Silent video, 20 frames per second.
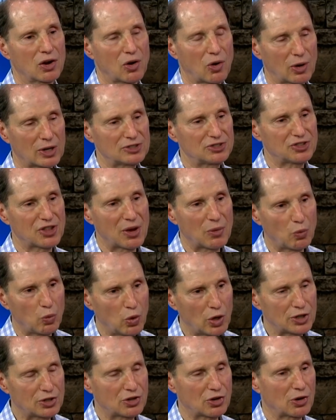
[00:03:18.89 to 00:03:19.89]
courts that
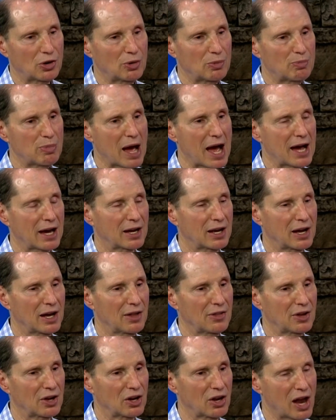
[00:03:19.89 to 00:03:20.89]
would turn back
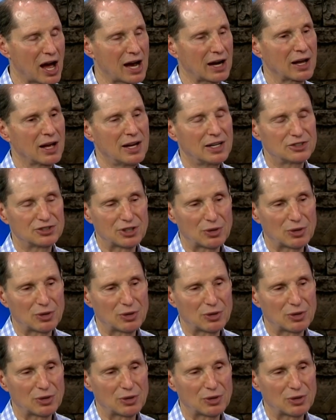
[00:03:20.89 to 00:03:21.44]
the clock.